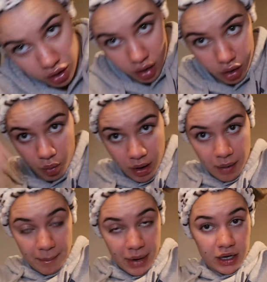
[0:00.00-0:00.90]
Oh
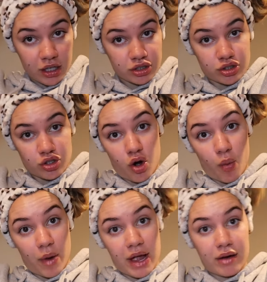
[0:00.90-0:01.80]
my gosh, no
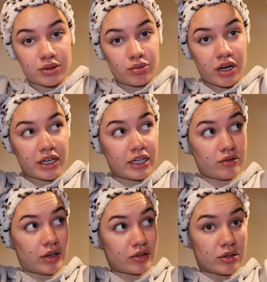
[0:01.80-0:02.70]
way I was walking
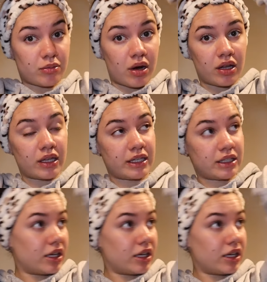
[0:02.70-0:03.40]
around the mall like